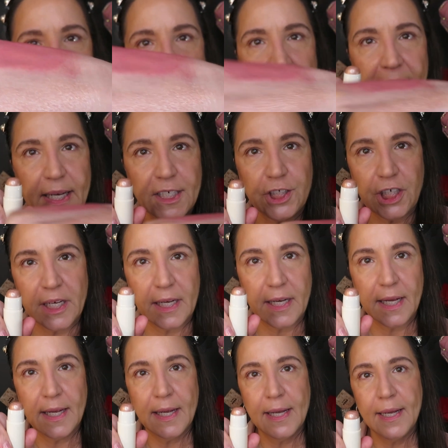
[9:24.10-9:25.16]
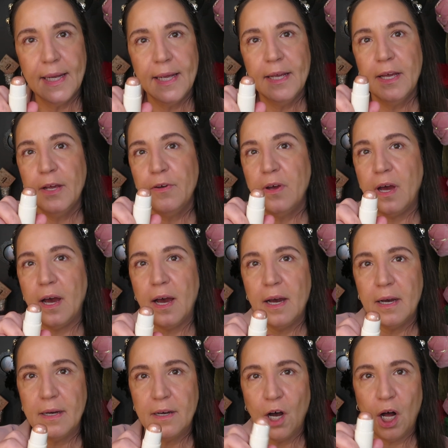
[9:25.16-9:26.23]
packaging,
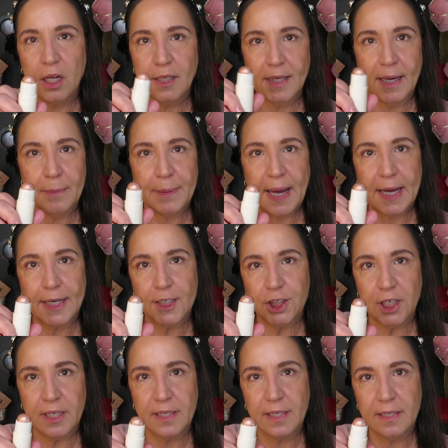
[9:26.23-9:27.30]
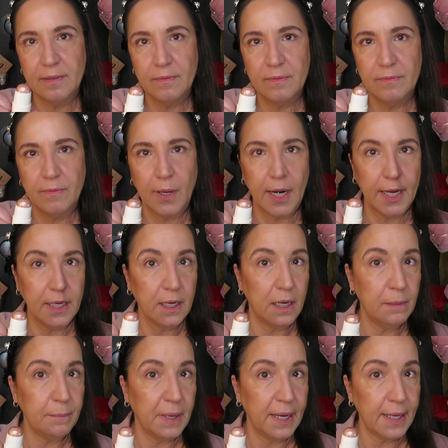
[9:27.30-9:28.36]
holiday packaging, when I
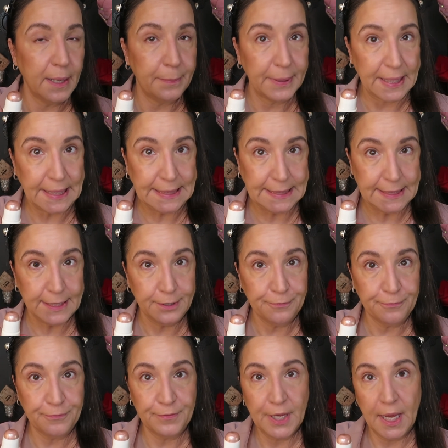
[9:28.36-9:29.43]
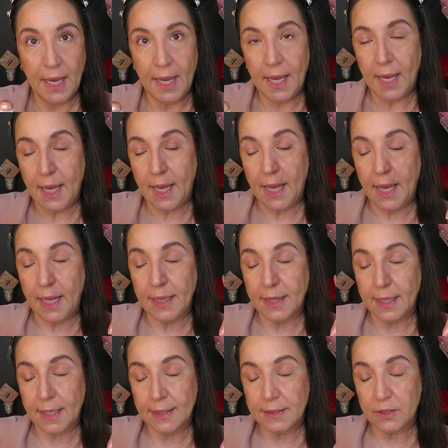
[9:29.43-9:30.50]
got my aperitif. And
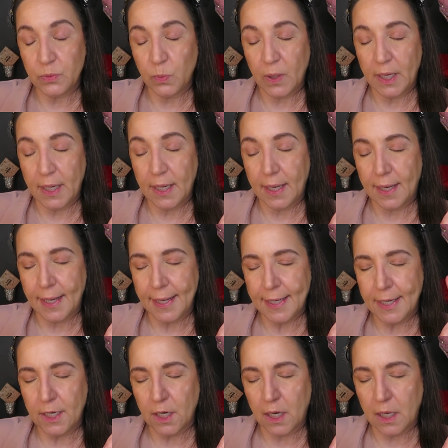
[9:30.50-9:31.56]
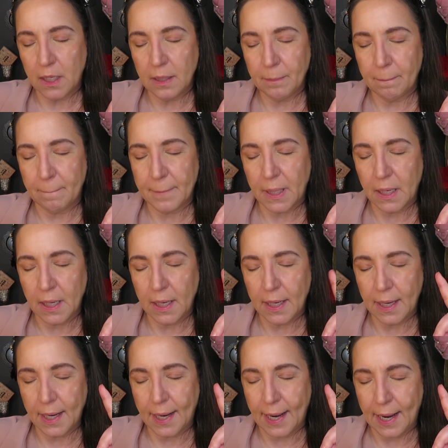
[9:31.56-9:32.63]
that's when I got my
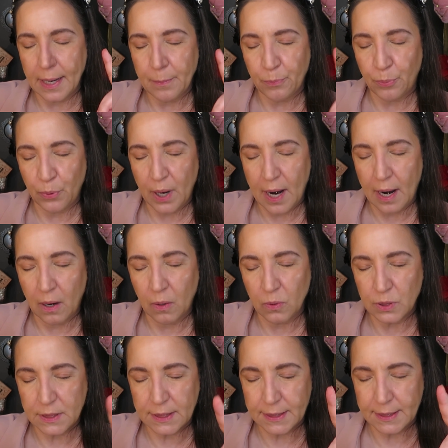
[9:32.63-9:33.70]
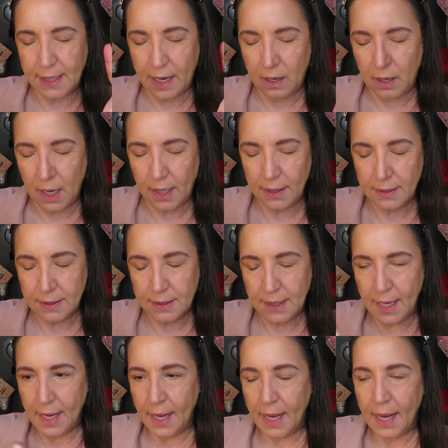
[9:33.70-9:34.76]
eyebrow mascara.
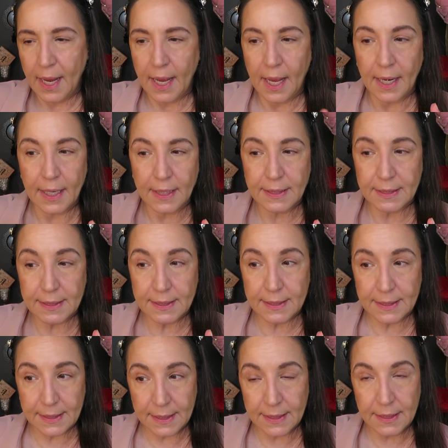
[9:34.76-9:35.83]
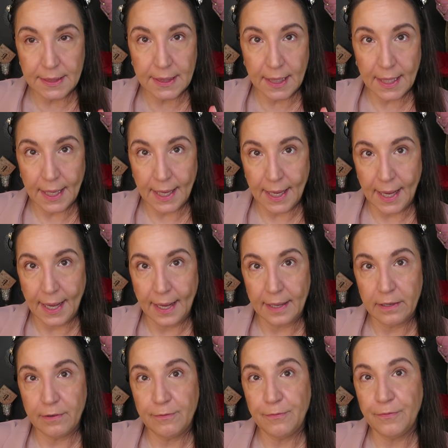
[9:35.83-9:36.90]
And I still
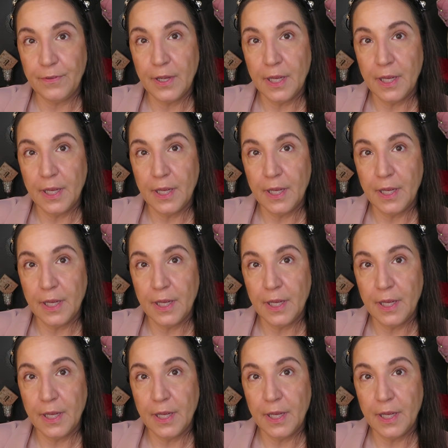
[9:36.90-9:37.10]
have